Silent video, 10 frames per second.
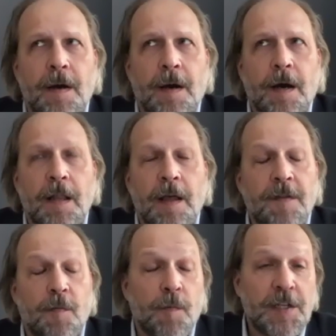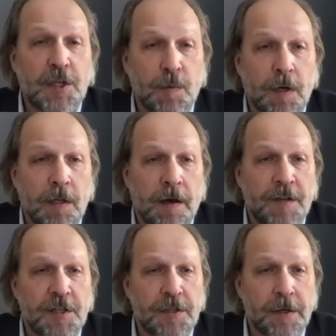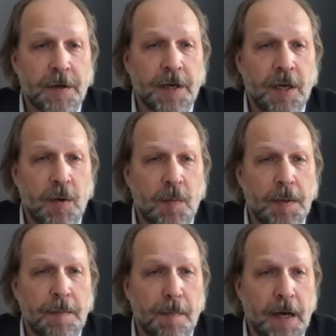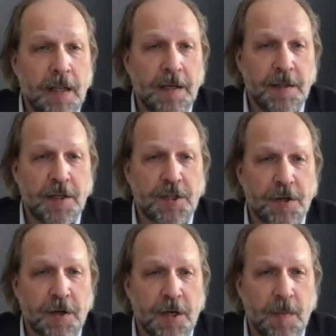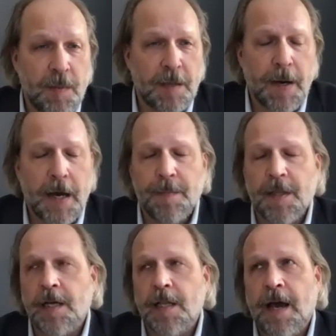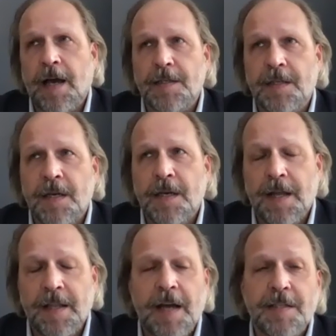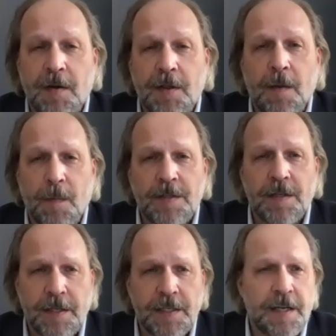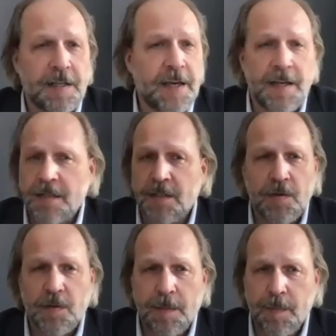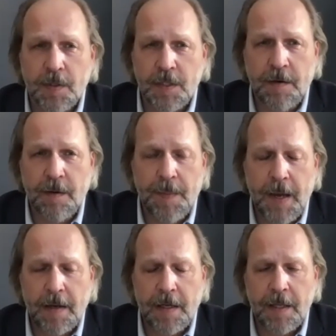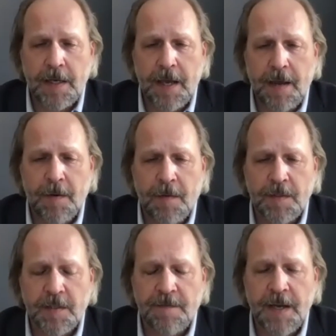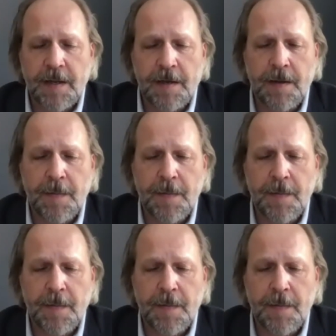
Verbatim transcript: I love the ritual of the sugar cube, muddling the sugar cube at the bottom of the glass. And that's how they originally did it. They didn't do simple syrup back in the day when it was invented.